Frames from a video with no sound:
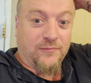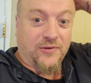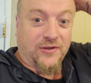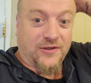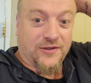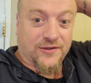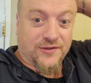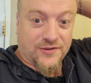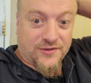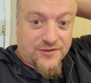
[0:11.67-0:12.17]

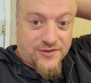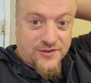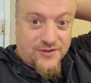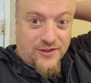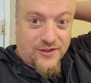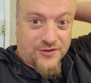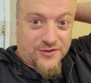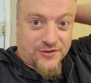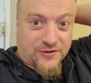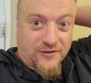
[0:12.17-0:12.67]
because
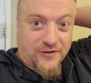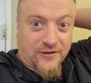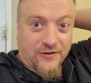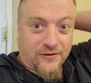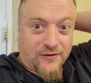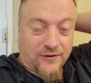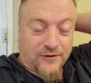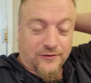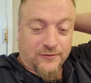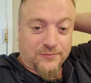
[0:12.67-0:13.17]

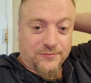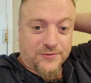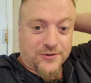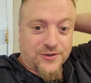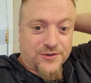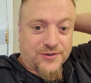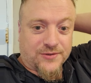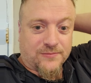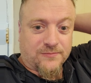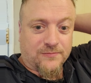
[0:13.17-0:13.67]
yesterday or
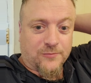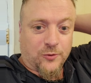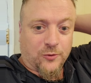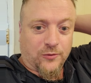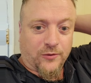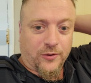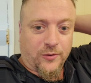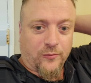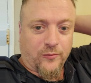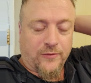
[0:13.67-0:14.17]
just
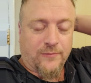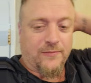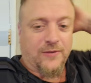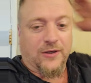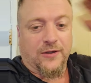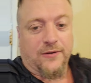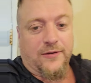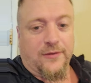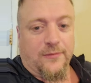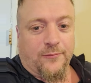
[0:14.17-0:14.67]
earlier we
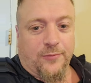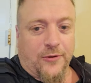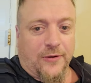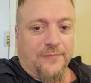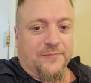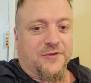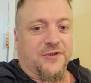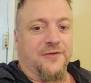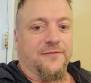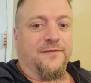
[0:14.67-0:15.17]
made an
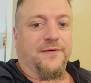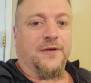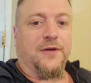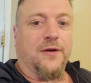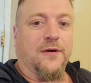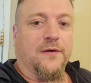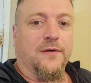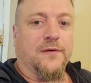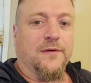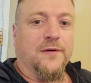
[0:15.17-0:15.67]
impromptu
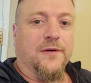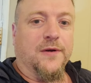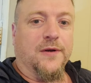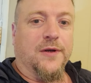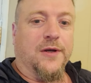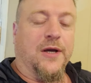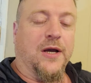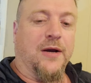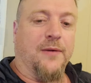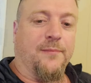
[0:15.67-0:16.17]
video
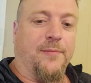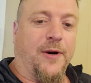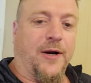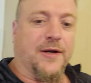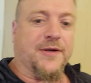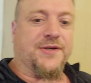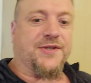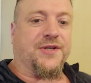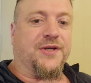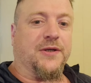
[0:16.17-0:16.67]

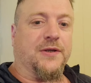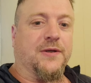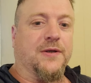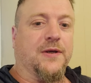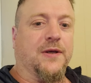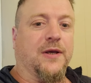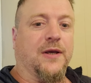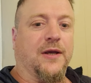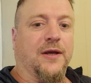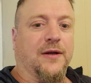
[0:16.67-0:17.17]
unboxing,
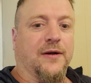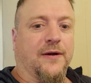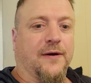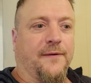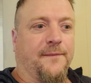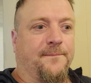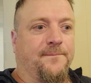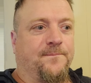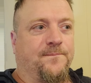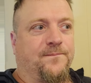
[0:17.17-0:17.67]

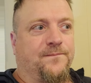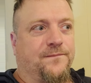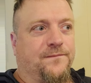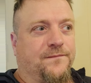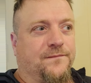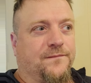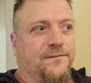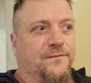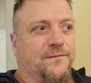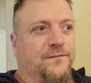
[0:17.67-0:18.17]
and
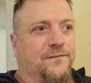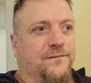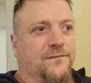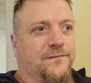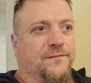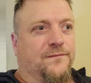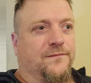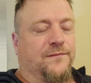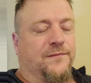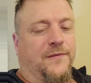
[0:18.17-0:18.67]

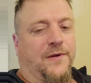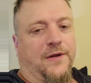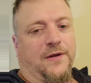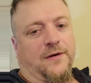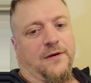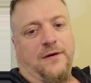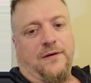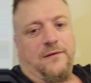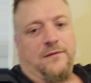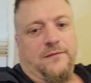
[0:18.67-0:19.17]
you
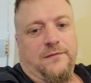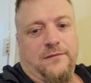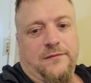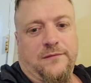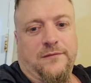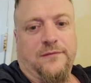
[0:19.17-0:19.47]
know,